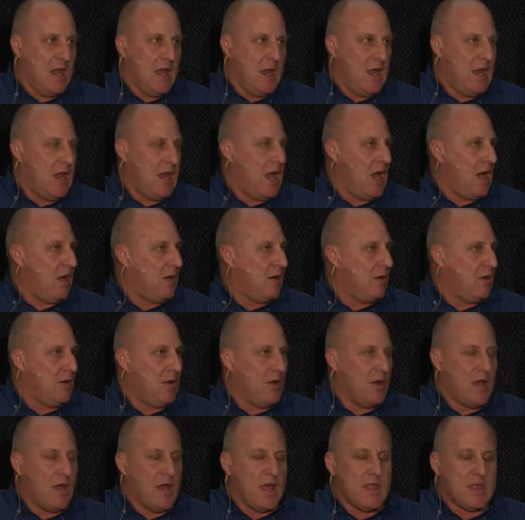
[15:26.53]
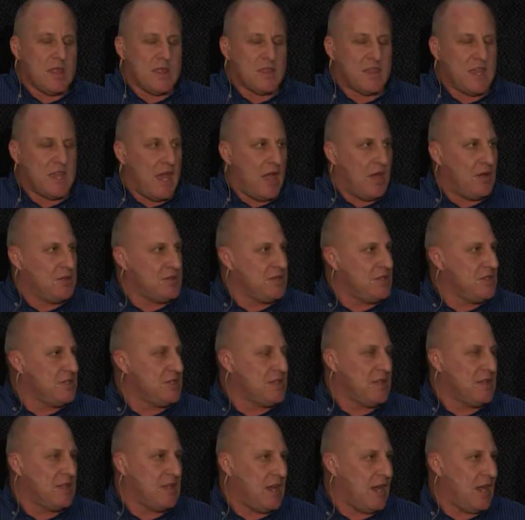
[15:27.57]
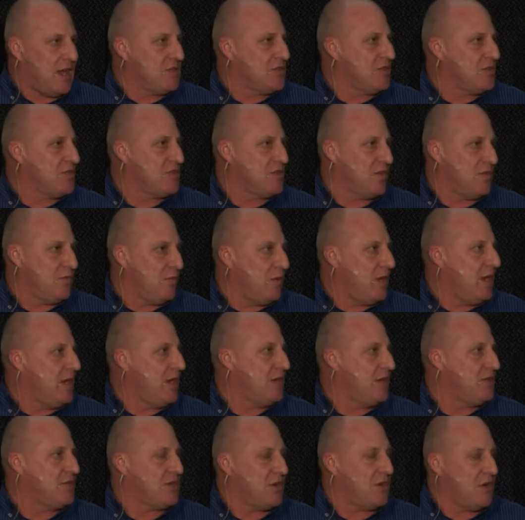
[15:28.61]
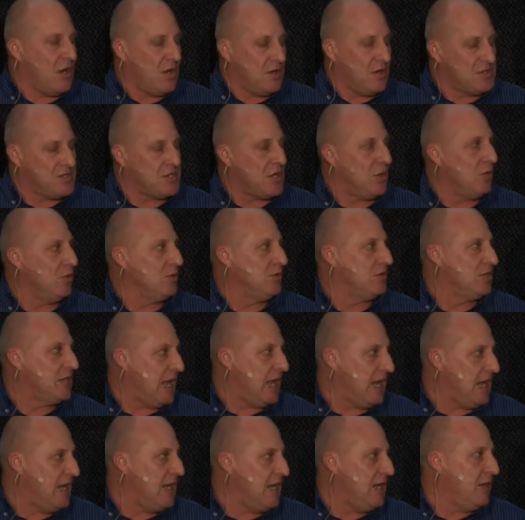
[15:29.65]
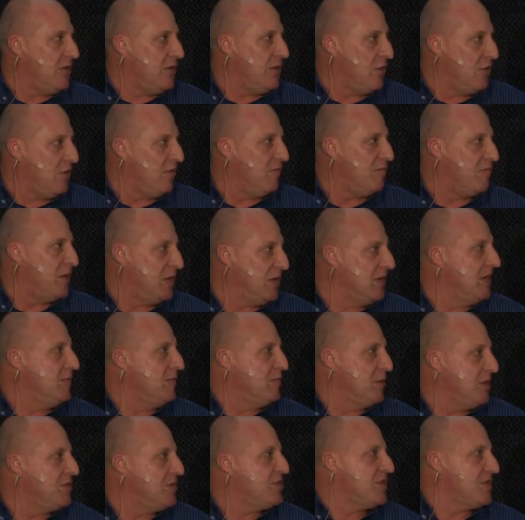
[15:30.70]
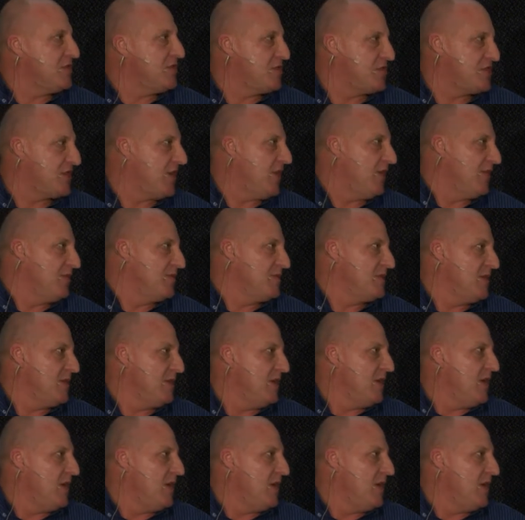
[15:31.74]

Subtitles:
Now, thousands and thousands of windows are sold daily off building merchant shelves,